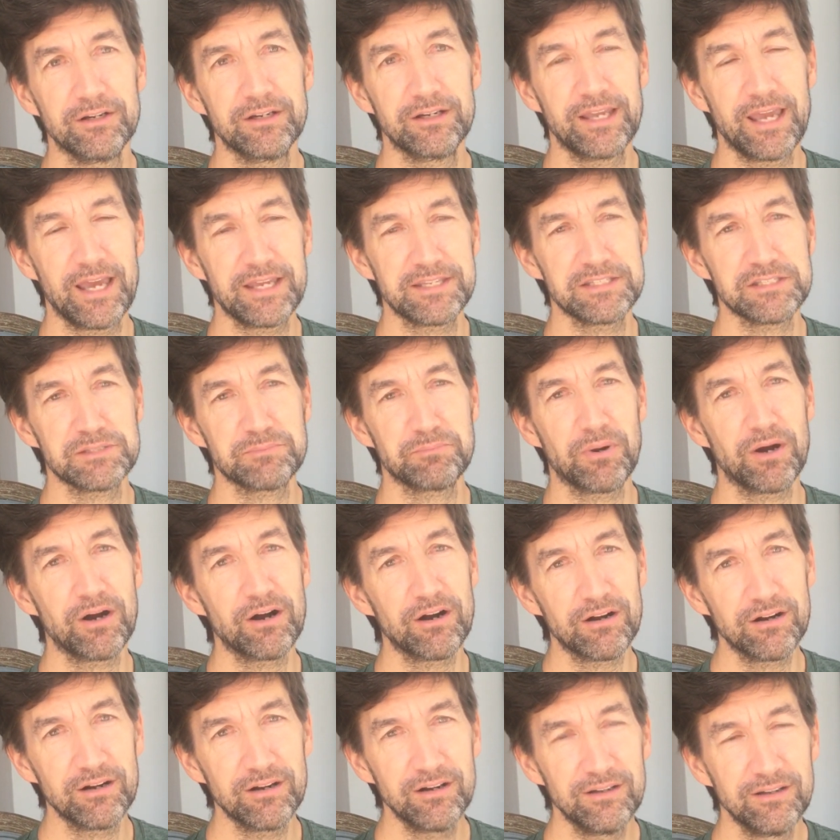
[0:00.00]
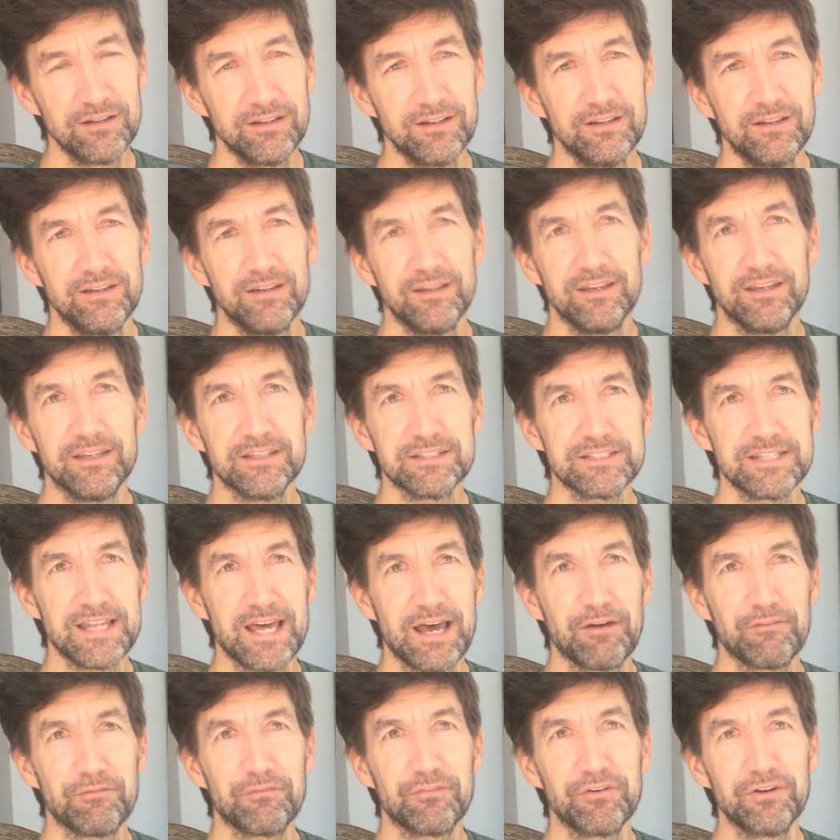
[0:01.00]
Cassie's bird is
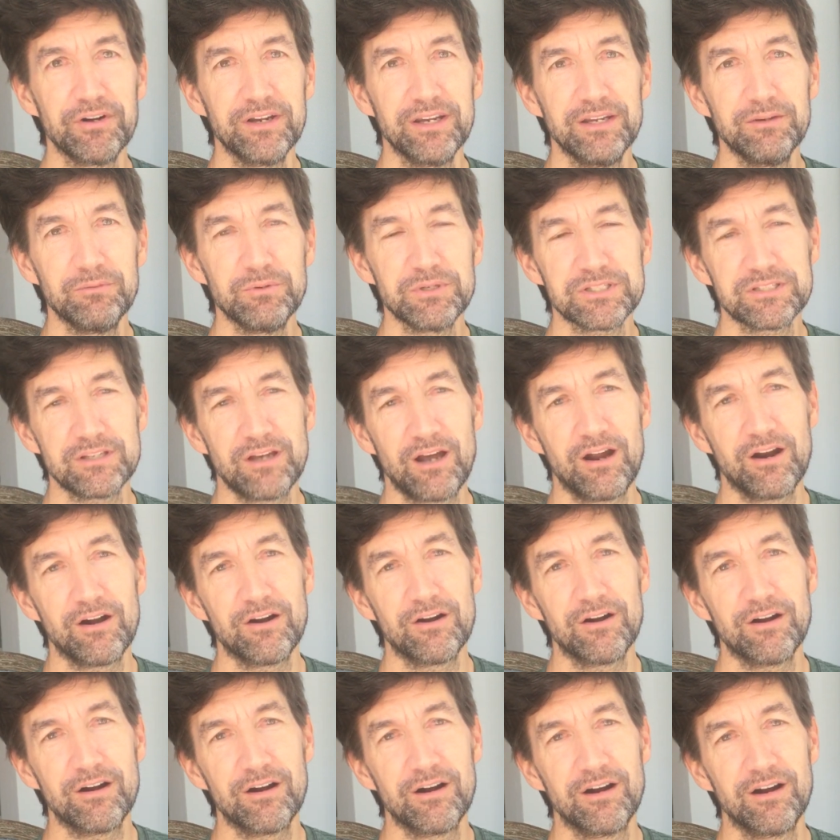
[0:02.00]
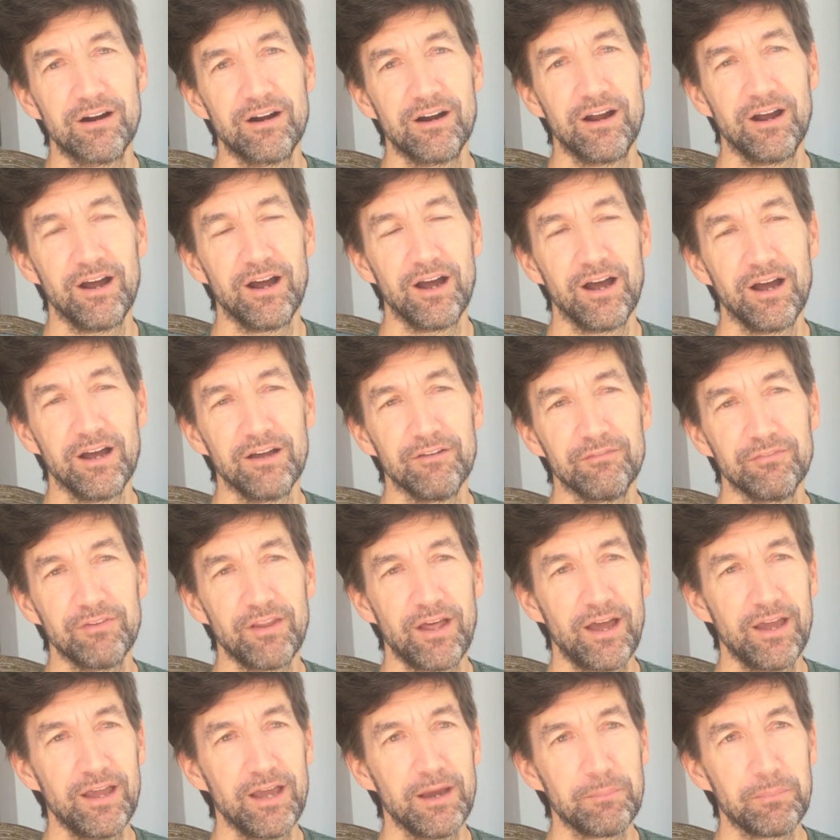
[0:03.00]
now free. We saw her
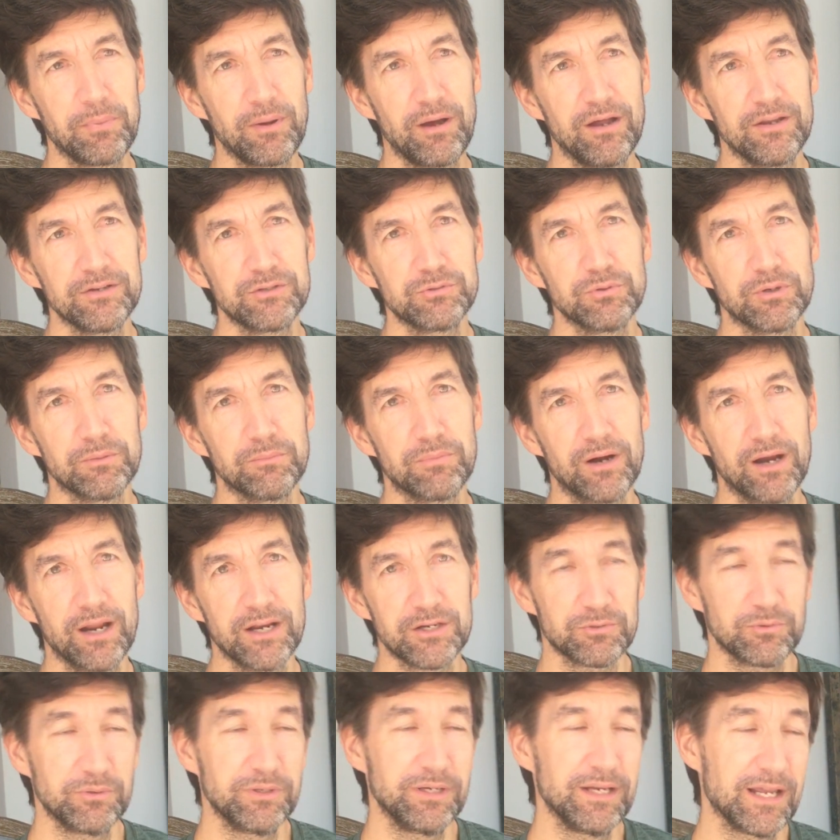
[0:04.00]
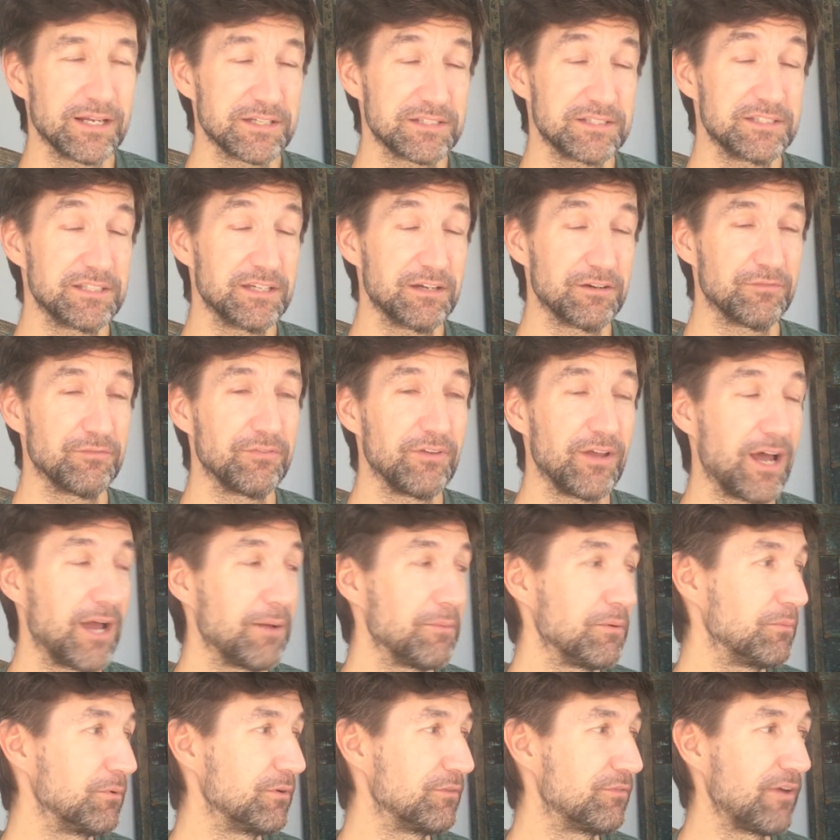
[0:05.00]
fly up onto a branch. Well, we didn't actually see her fly,
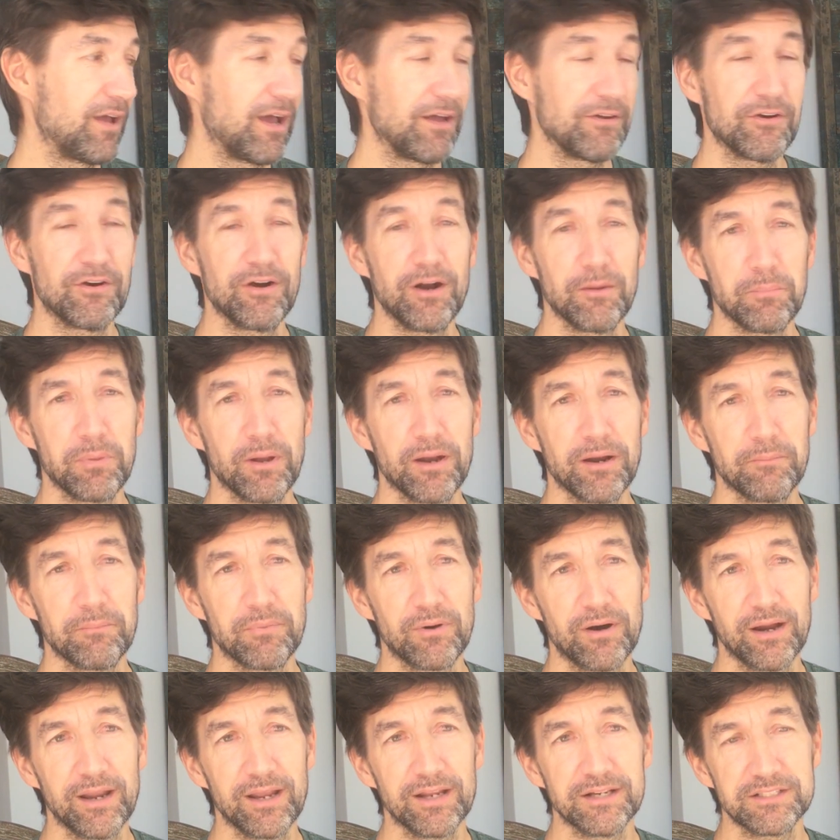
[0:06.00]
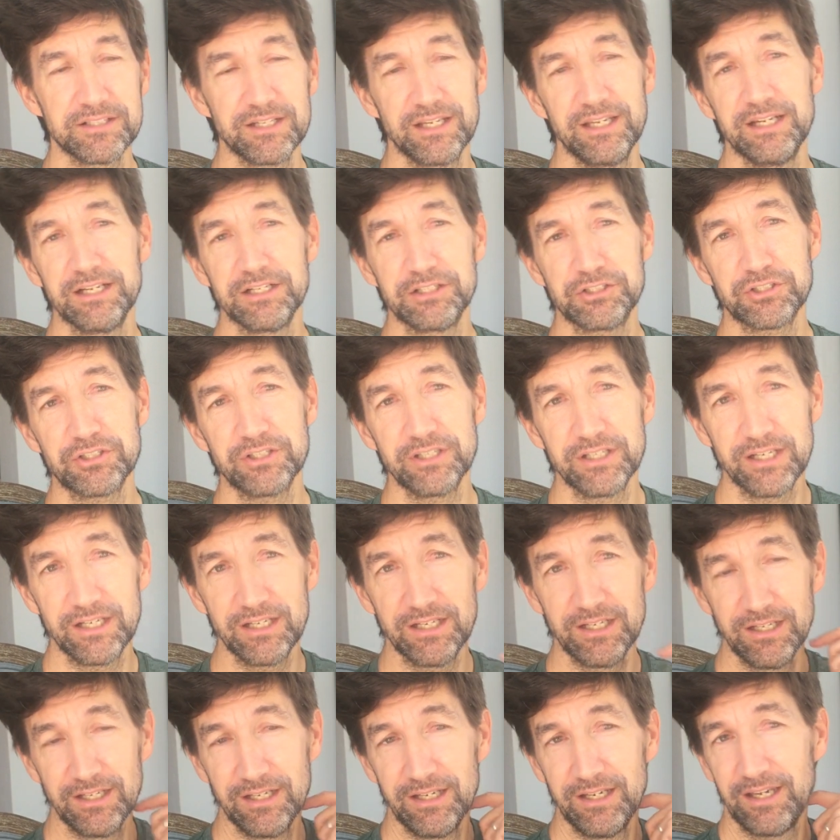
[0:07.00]
but we found her up on a branch in a
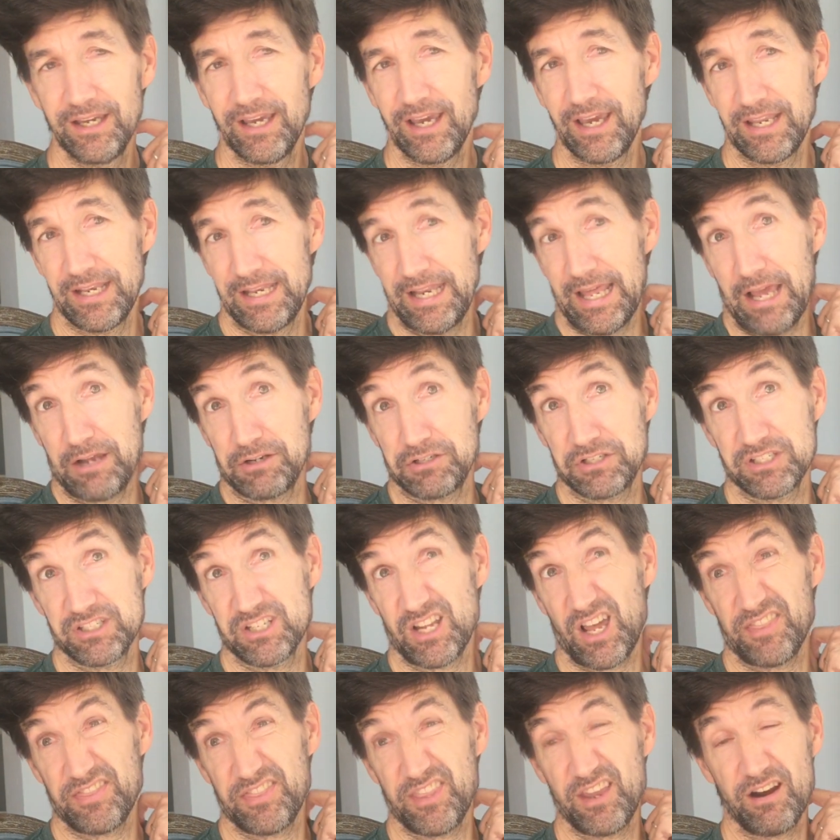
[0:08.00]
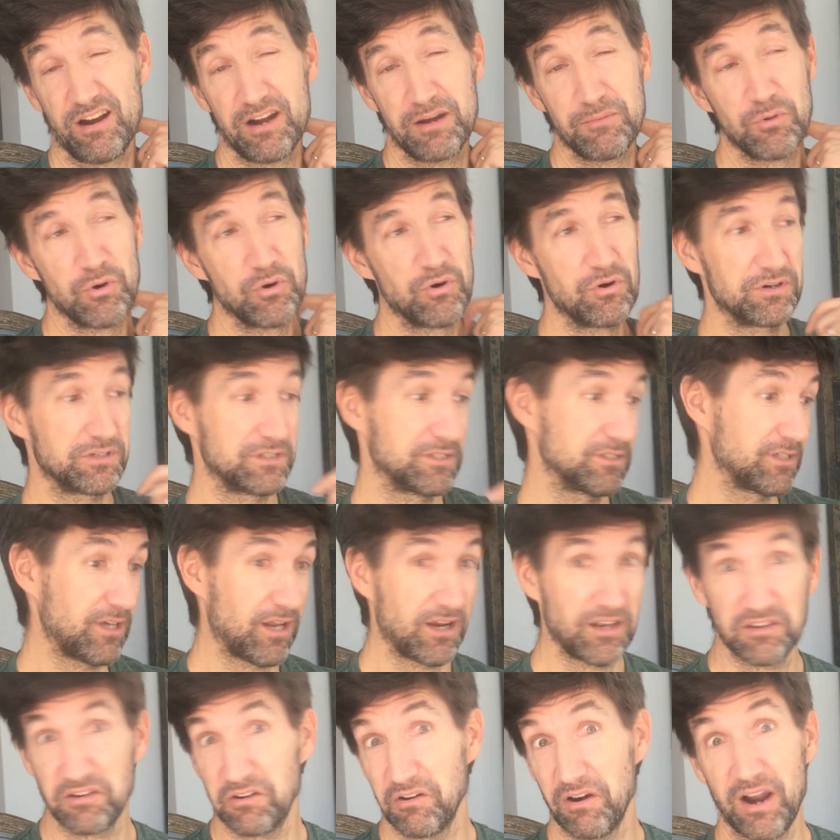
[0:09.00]
tree, and now she's not there anymore. She's not
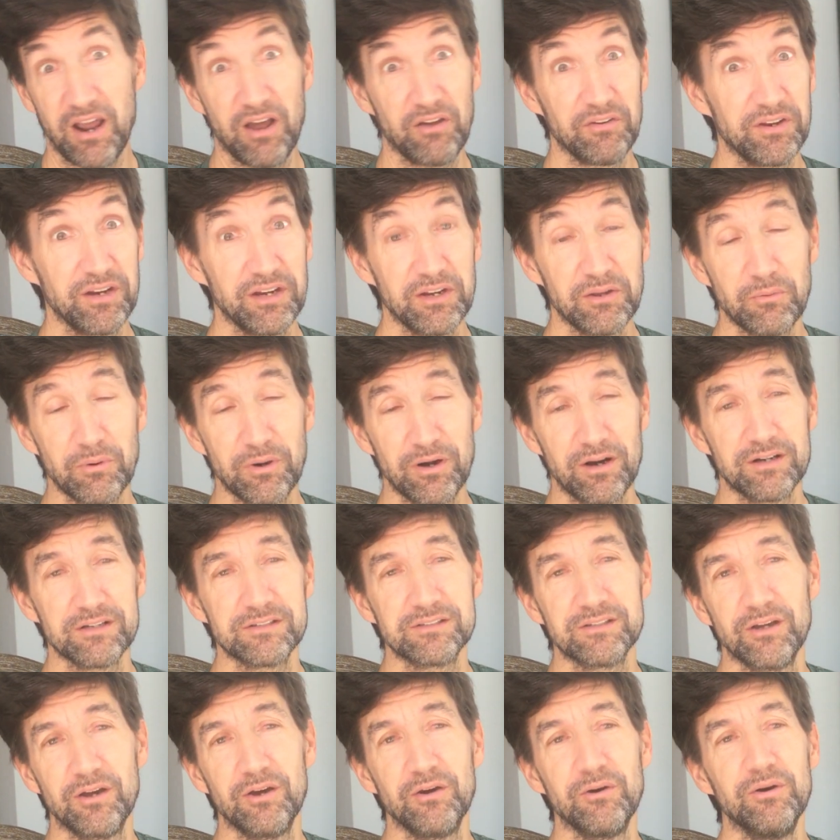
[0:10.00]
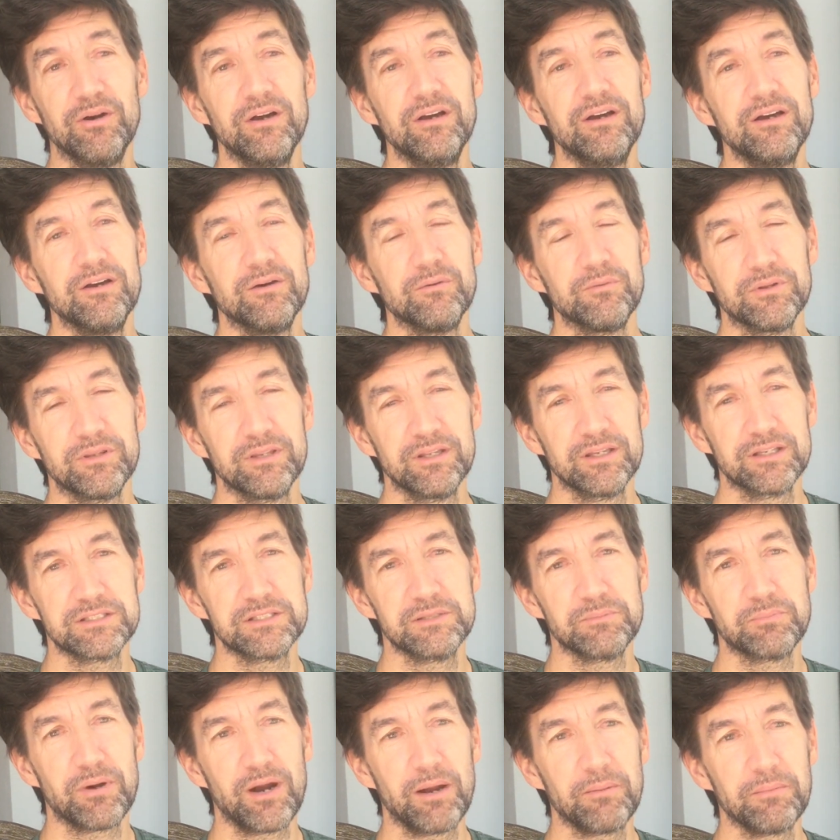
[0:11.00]
on the ground anywhere, so we think
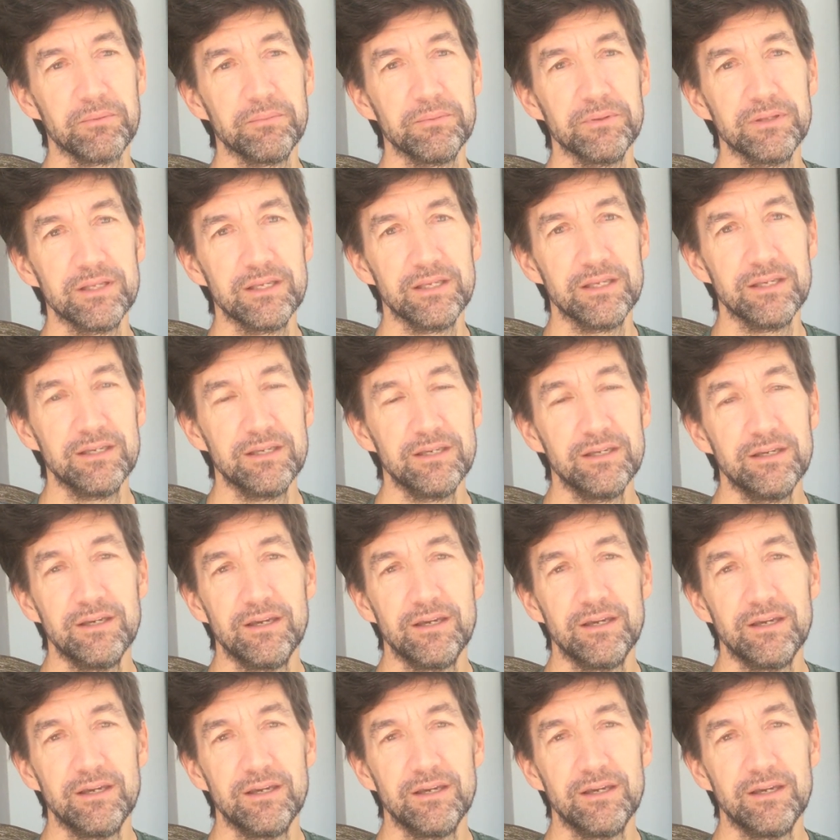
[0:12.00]
she probably